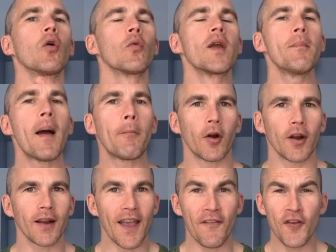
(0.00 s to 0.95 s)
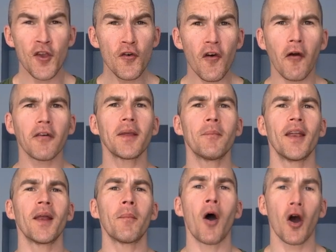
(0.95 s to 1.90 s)
Remember, if you've already
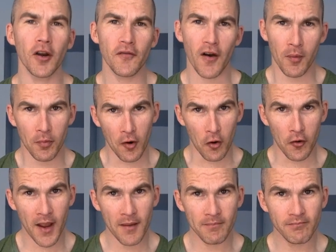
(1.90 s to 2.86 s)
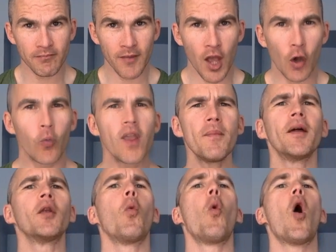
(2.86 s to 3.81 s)
been a part of our program, we've
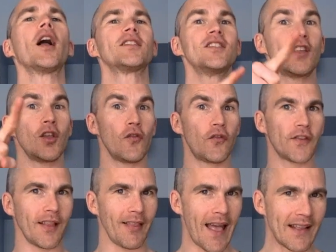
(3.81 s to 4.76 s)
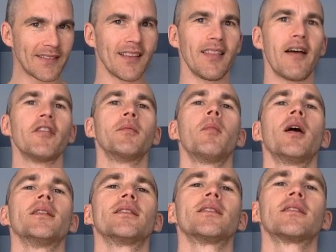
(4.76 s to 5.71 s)
been watching you for the last 11
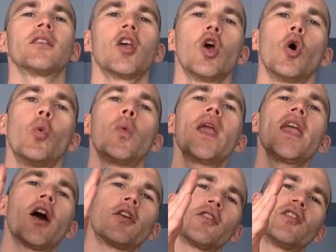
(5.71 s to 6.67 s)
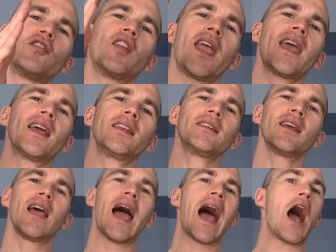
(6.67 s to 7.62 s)
months. We understand
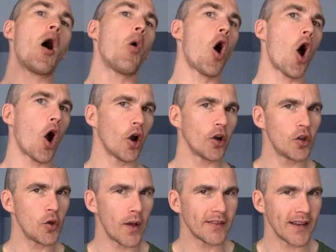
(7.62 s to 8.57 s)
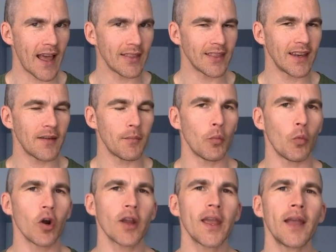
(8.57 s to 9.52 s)
how hard you as an athlete have been
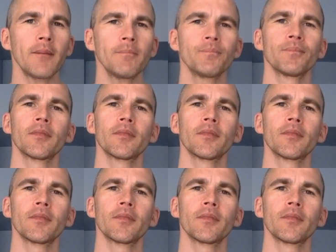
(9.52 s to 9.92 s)
working.